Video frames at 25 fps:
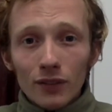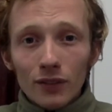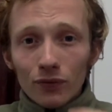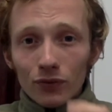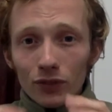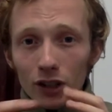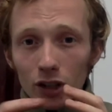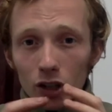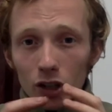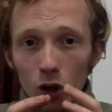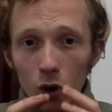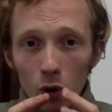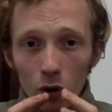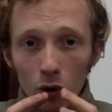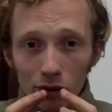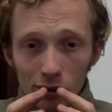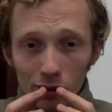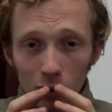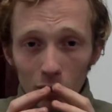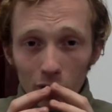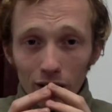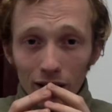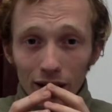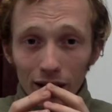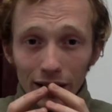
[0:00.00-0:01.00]
You know, so
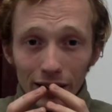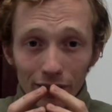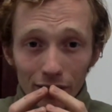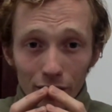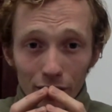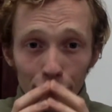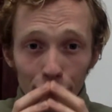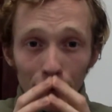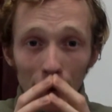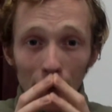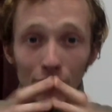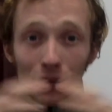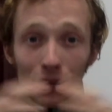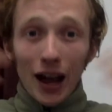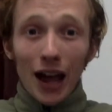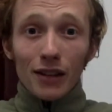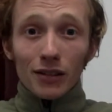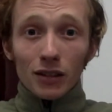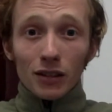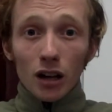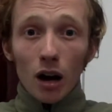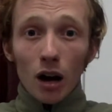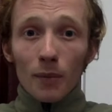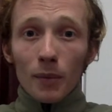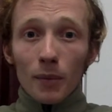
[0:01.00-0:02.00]
the leaf, the flavor has
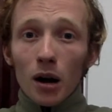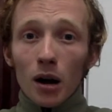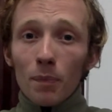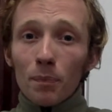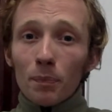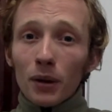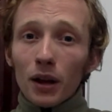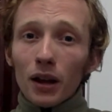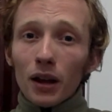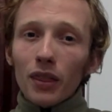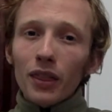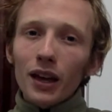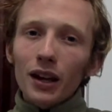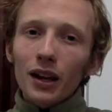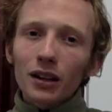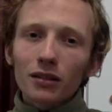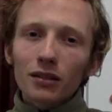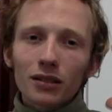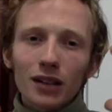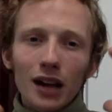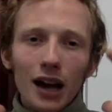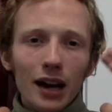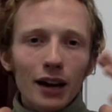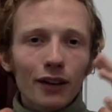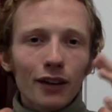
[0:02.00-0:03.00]
gum up and then it's
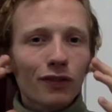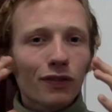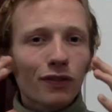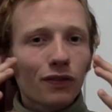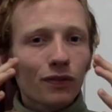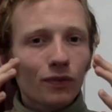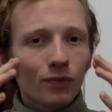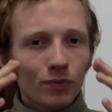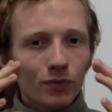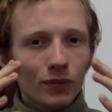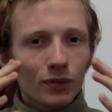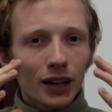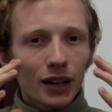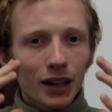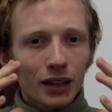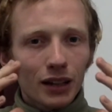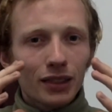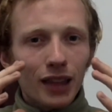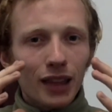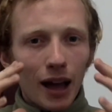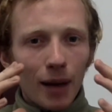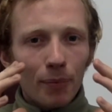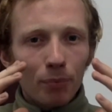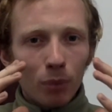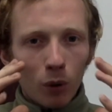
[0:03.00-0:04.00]
kind of hit
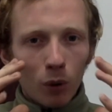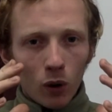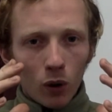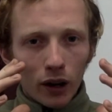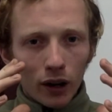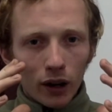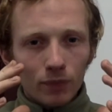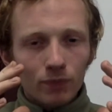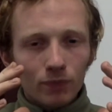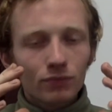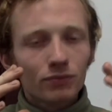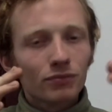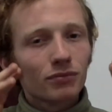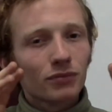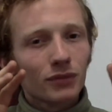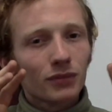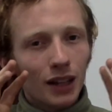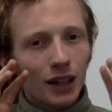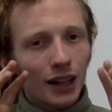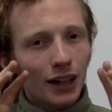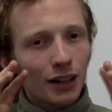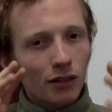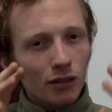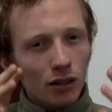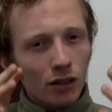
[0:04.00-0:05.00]
that point. Like
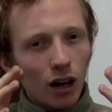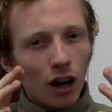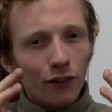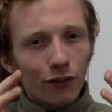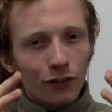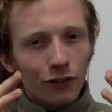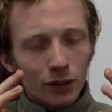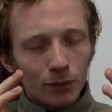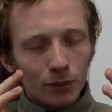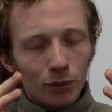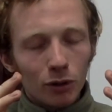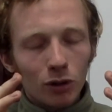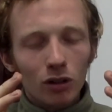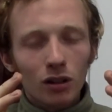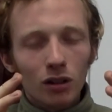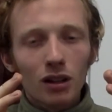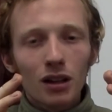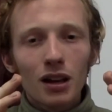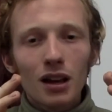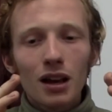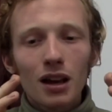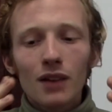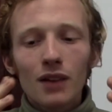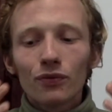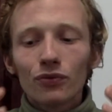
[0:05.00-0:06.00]
it's comfortable.
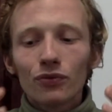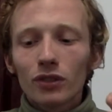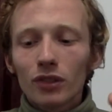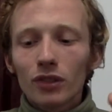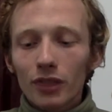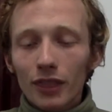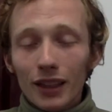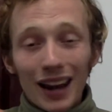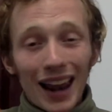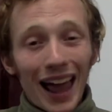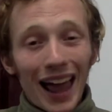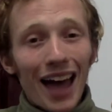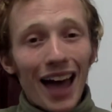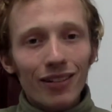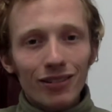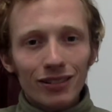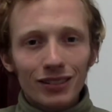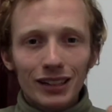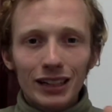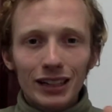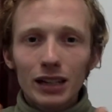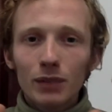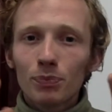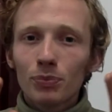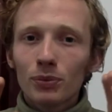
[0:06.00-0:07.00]
The last
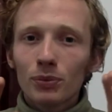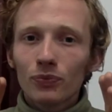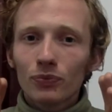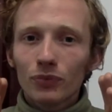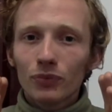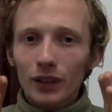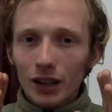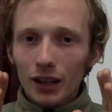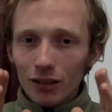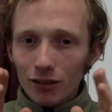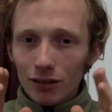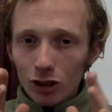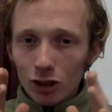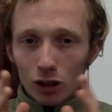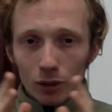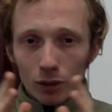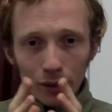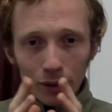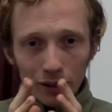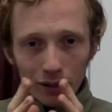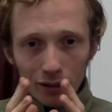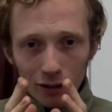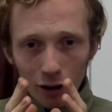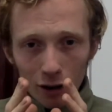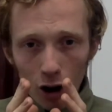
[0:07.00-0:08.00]
steep is going to be
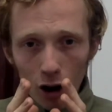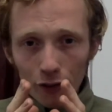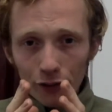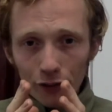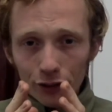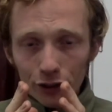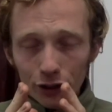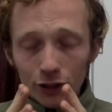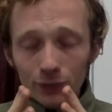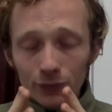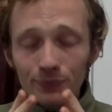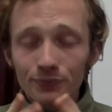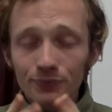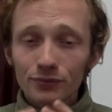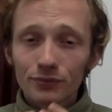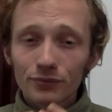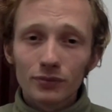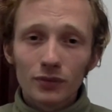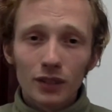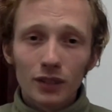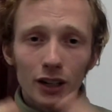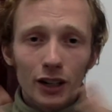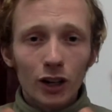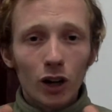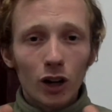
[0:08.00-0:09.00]
softer
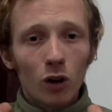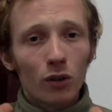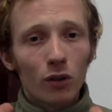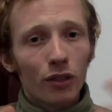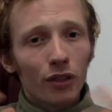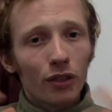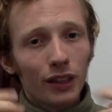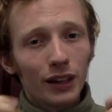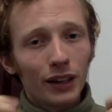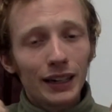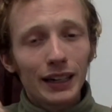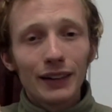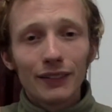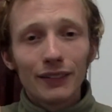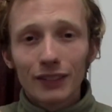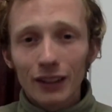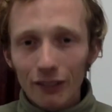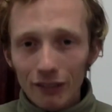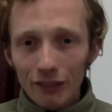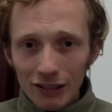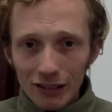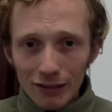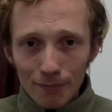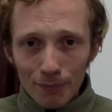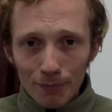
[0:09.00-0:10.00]
you know, the leaves have
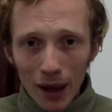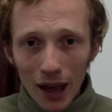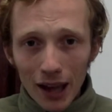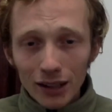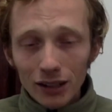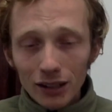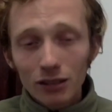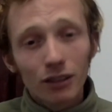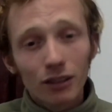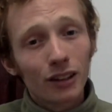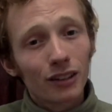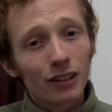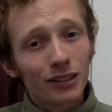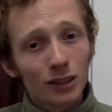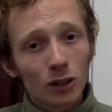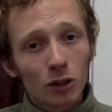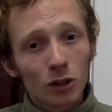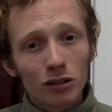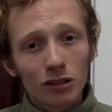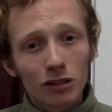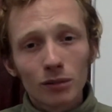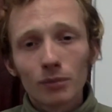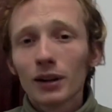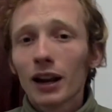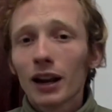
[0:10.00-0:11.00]
spent. There's still
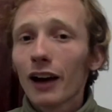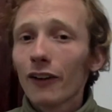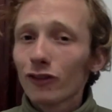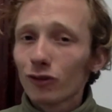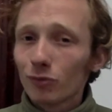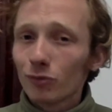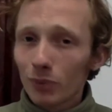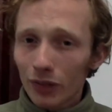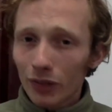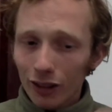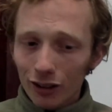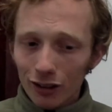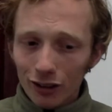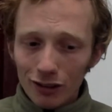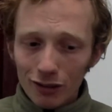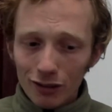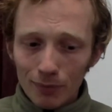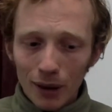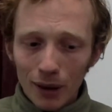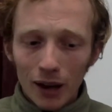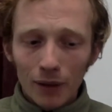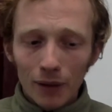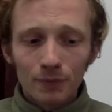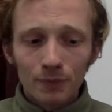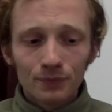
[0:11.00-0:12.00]
some left, but they're
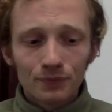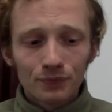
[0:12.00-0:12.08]
spent.